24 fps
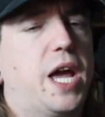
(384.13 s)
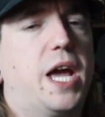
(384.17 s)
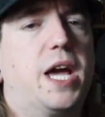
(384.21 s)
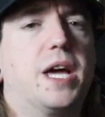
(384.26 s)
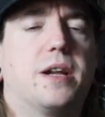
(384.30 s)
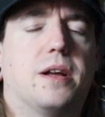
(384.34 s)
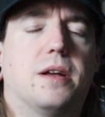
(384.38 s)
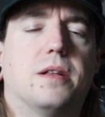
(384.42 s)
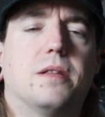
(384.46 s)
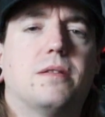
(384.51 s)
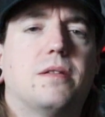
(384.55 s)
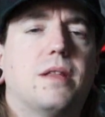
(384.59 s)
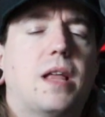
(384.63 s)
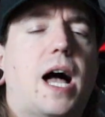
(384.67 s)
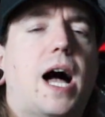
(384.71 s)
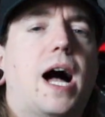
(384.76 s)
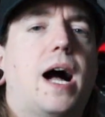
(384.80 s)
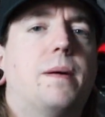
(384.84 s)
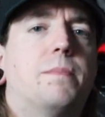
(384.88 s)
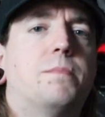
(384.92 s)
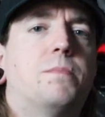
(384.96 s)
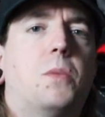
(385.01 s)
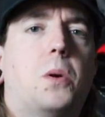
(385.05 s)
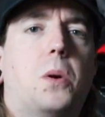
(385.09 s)
and a
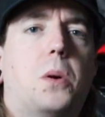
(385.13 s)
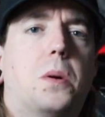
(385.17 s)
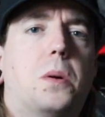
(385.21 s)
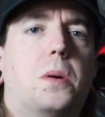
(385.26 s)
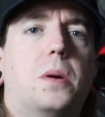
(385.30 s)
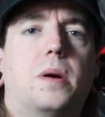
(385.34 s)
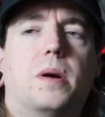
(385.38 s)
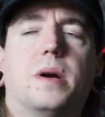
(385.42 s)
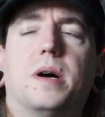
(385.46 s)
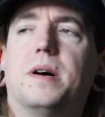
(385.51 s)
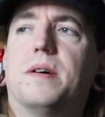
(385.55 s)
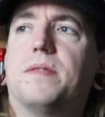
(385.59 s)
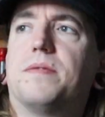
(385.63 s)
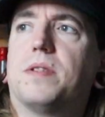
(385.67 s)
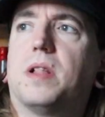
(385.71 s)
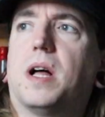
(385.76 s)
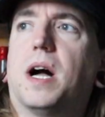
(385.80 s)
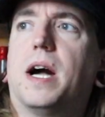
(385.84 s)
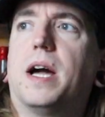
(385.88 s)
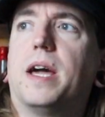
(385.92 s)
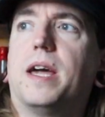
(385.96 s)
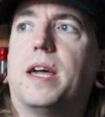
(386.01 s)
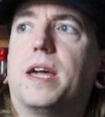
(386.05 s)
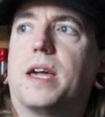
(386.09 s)
lot more of
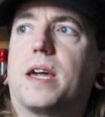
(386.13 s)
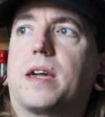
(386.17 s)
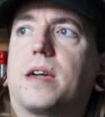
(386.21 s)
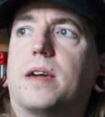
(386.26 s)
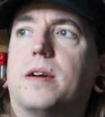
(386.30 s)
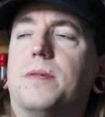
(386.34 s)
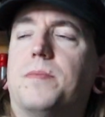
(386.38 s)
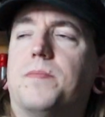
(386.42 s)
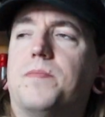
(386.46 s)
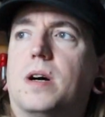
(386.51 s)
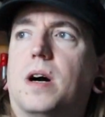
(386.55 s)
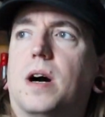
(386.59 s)
like